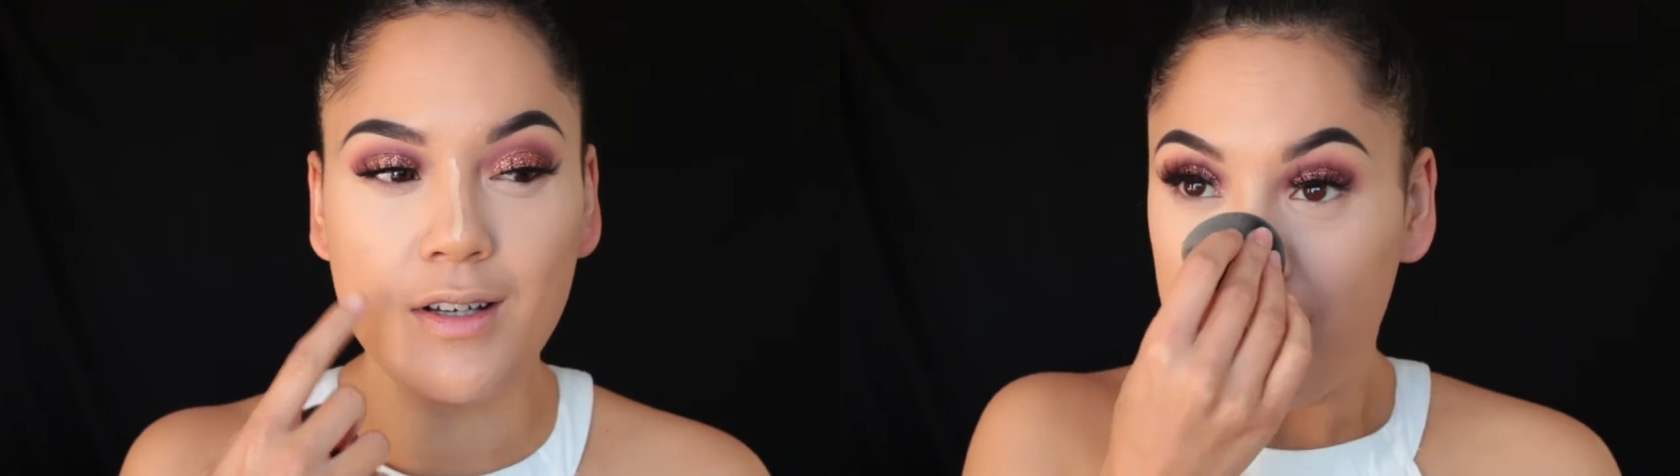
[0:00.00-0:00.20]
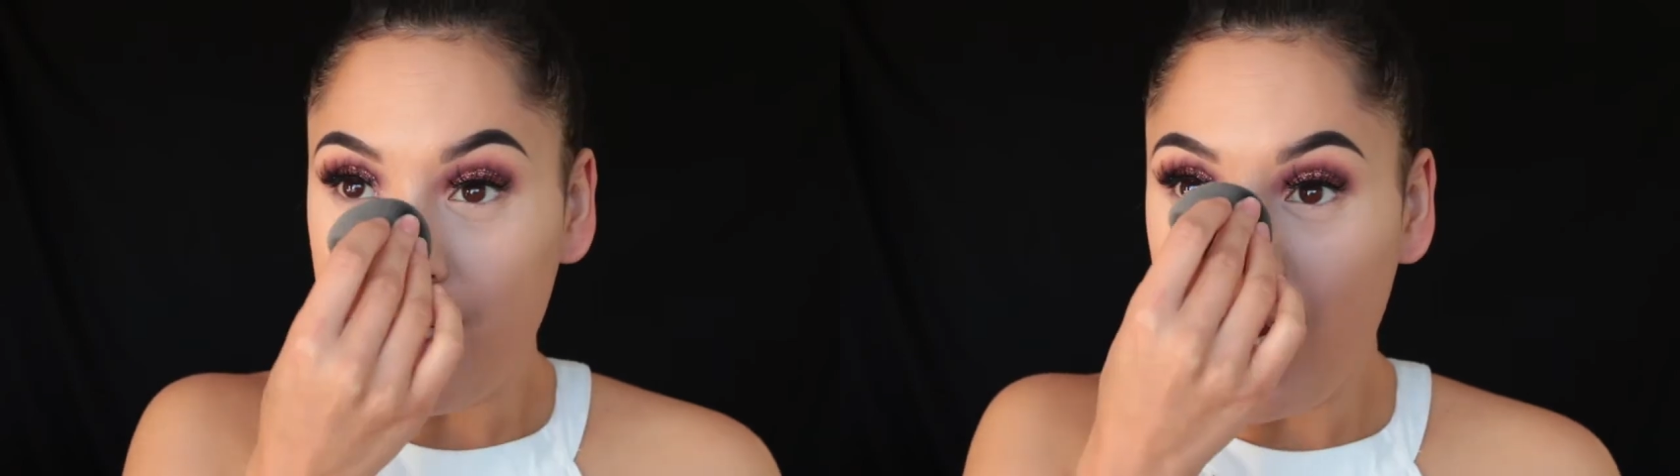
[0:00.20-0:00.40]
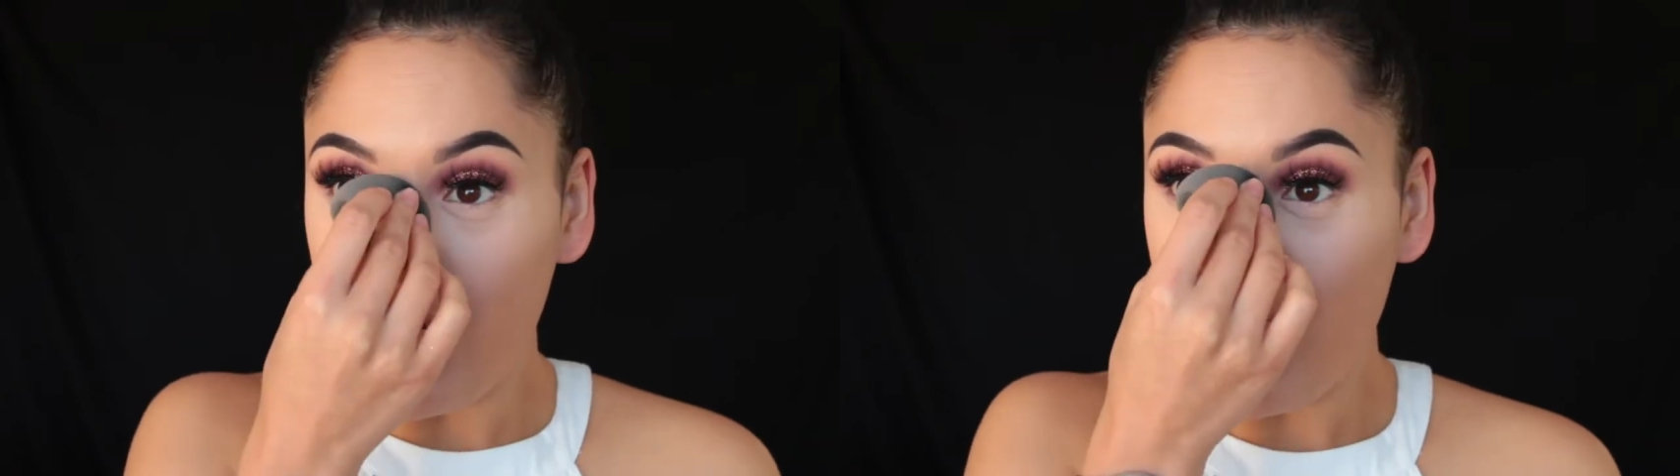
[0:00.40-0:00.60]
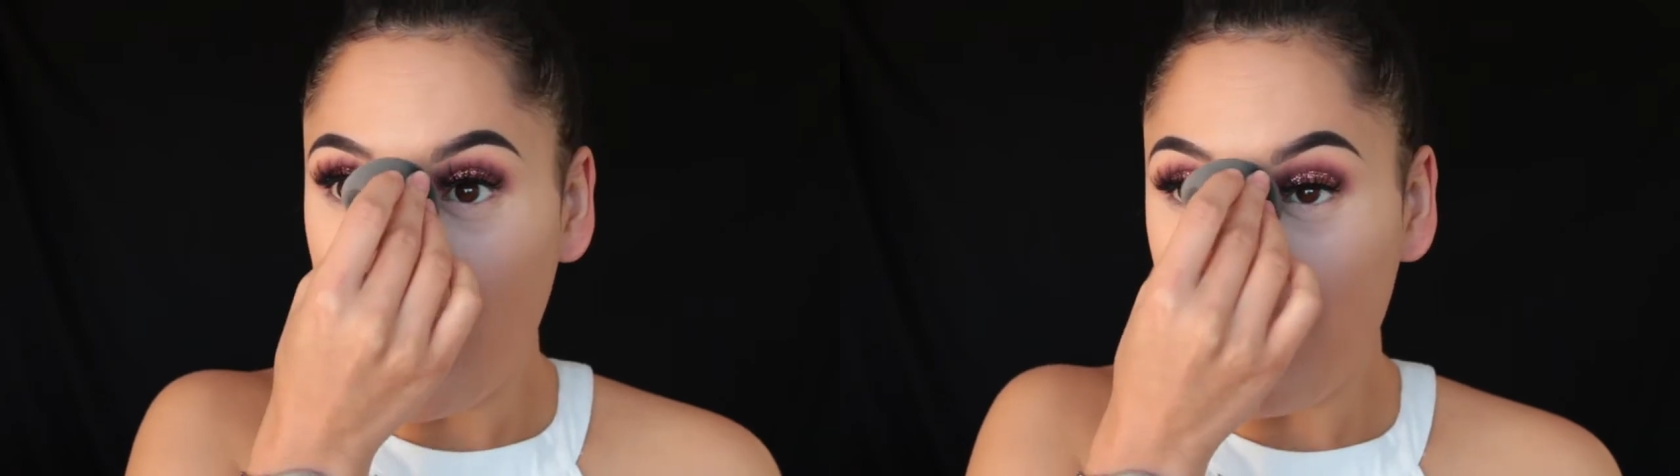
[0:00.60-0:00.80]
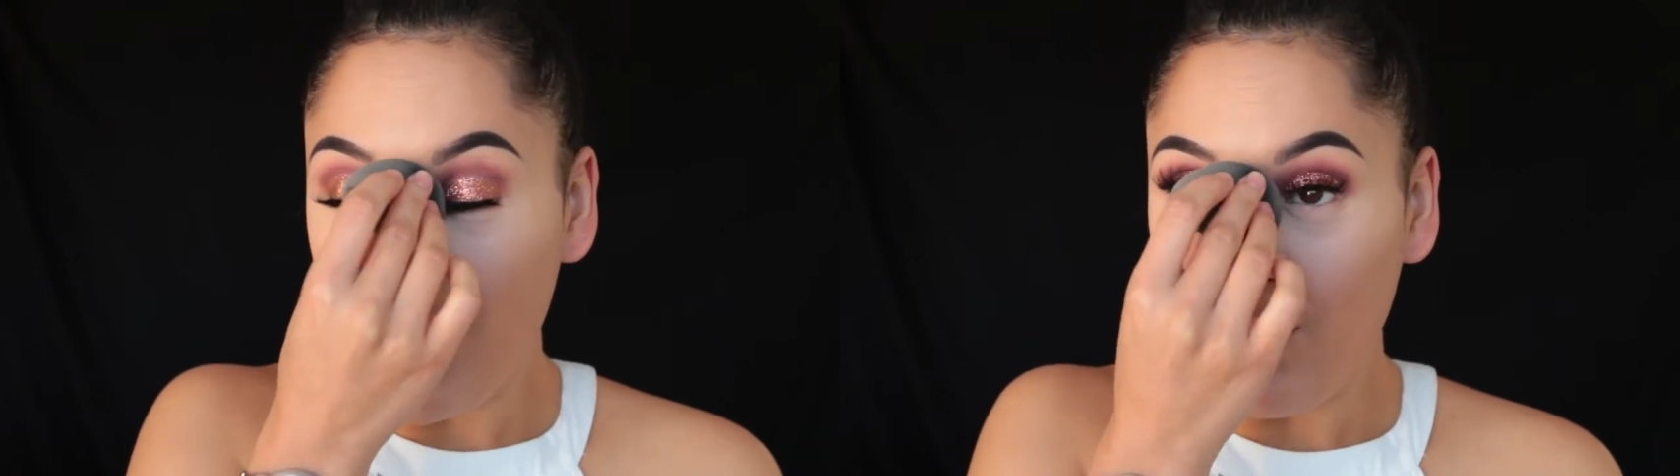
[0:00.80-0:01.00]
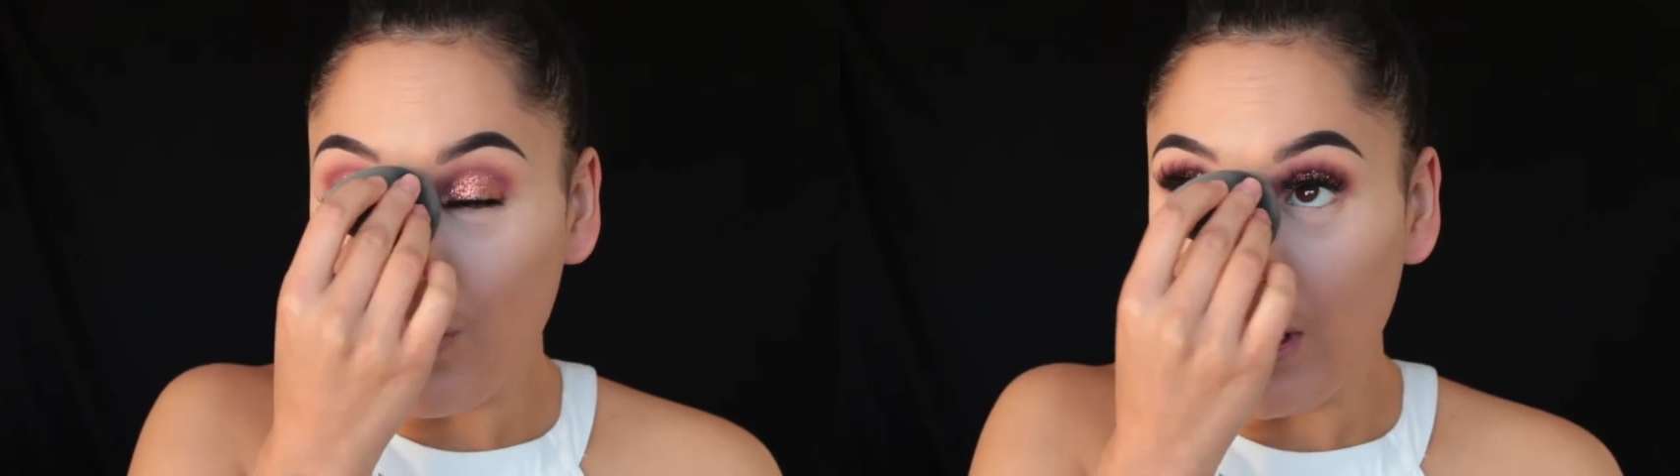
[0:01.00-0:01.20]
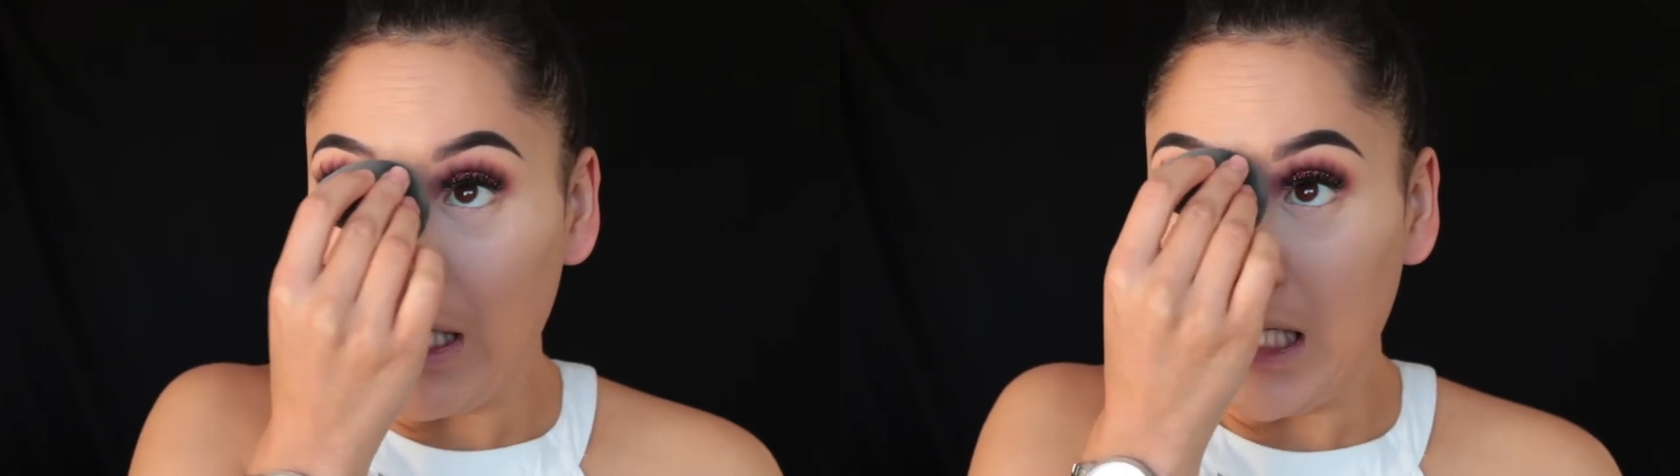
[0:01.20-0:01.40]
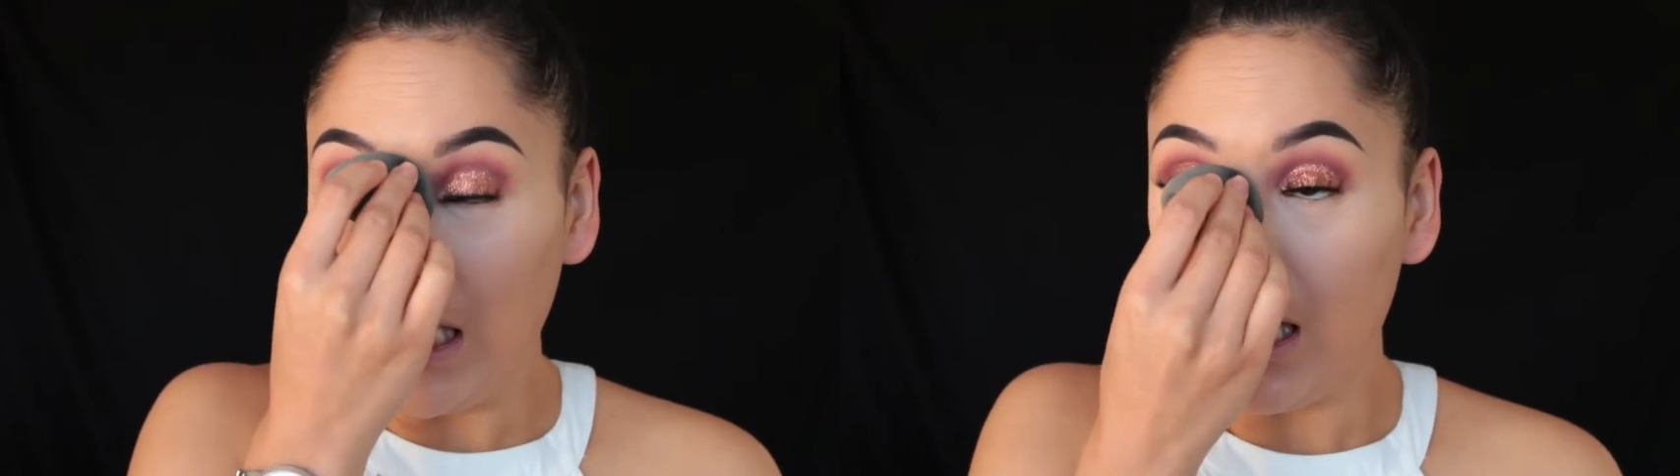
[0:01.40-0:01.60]
The Tarte Shape Tape
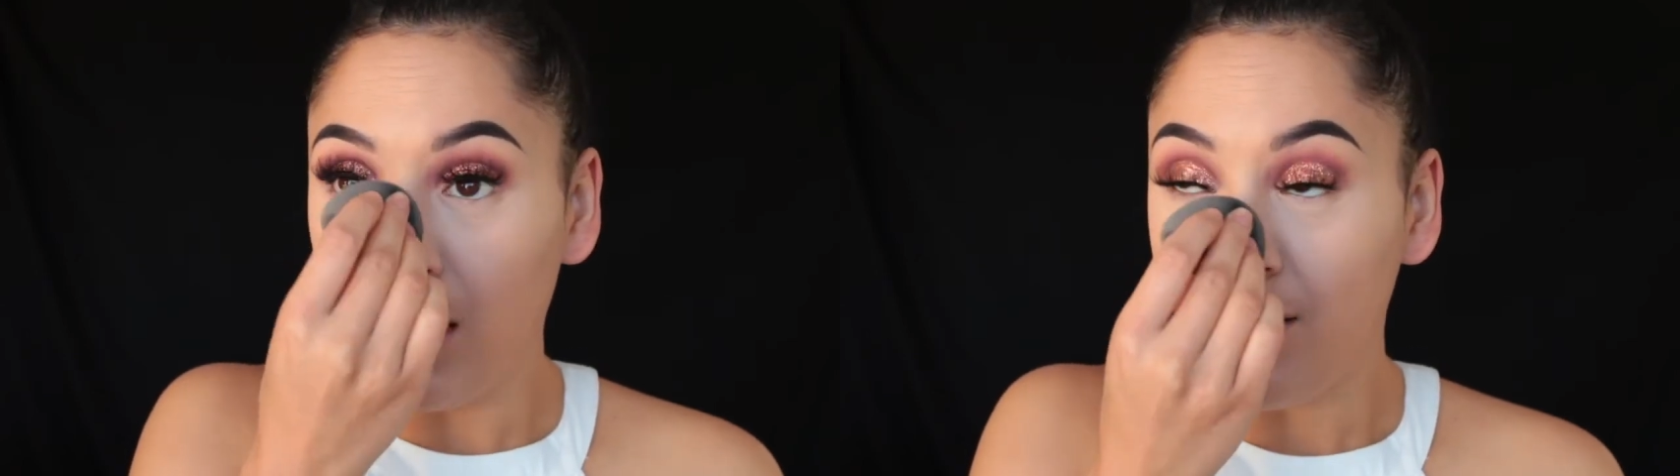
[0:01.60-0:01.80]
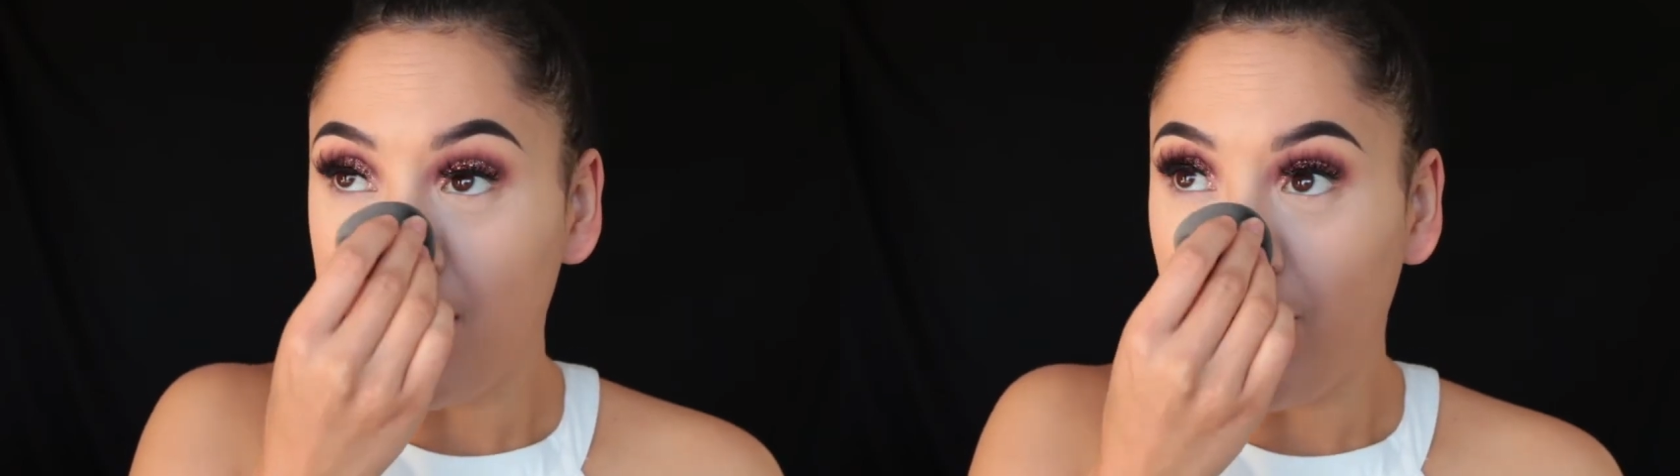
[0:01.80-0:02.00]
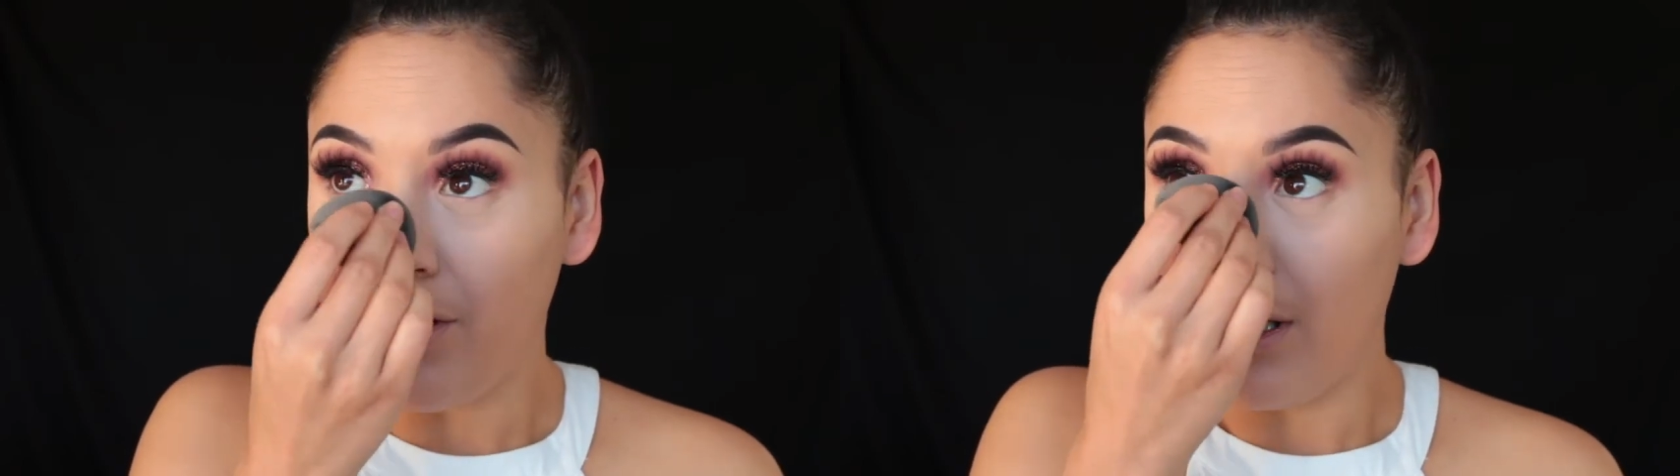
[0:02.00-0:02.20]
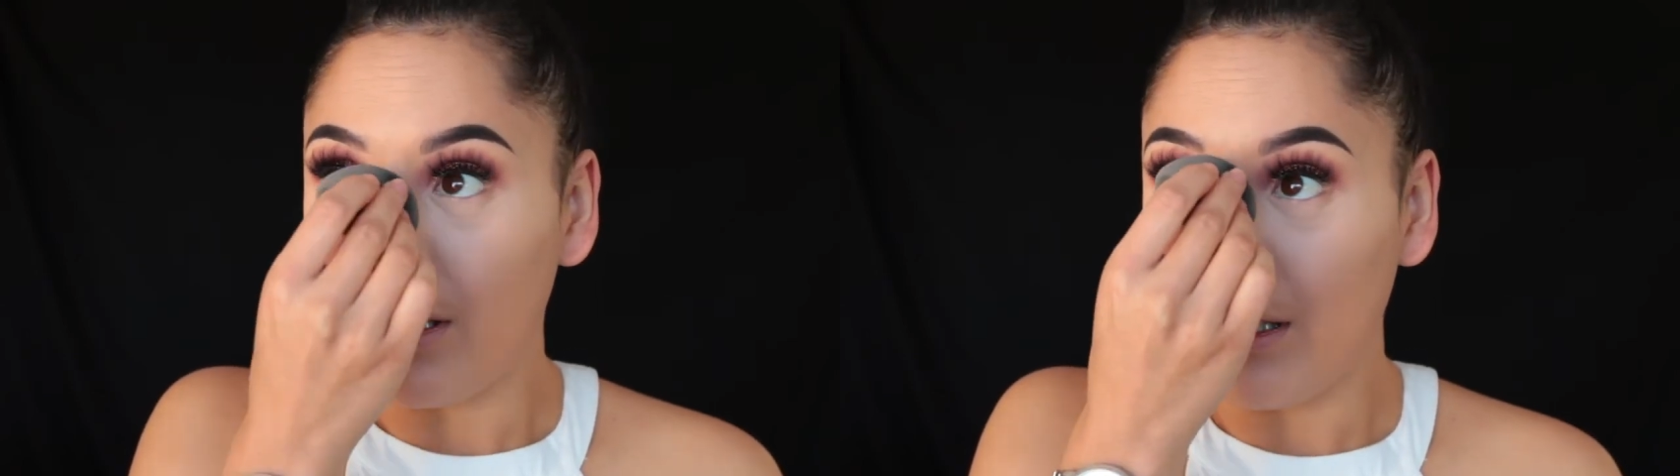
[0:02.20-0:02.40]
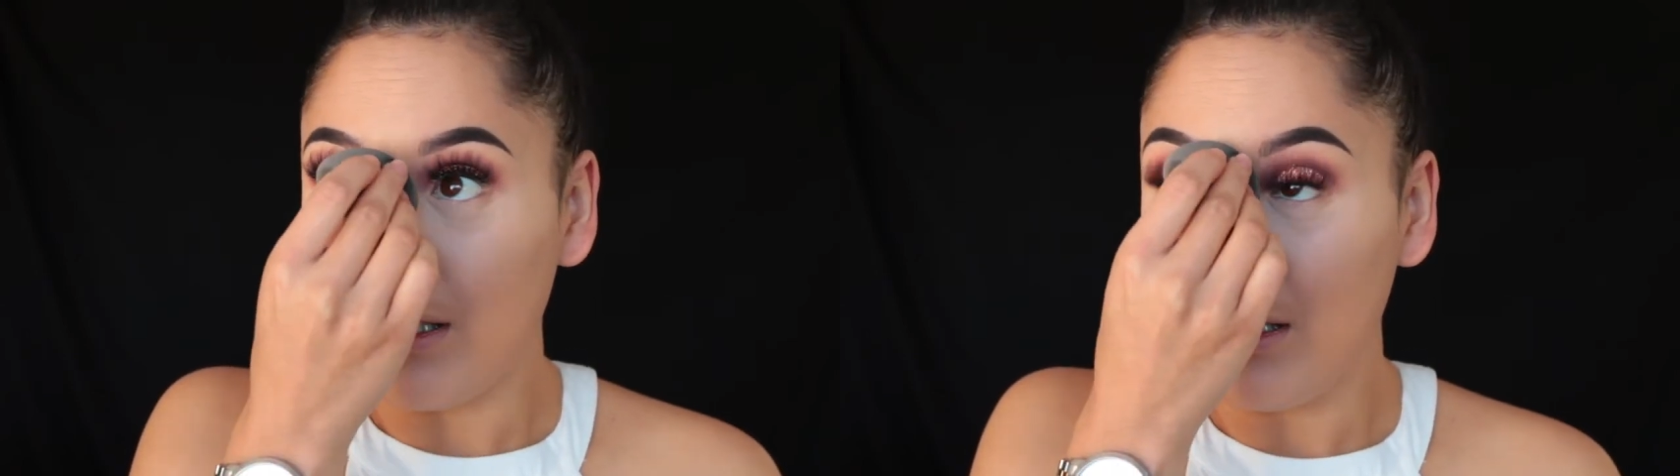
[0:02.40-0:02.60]
really is everything.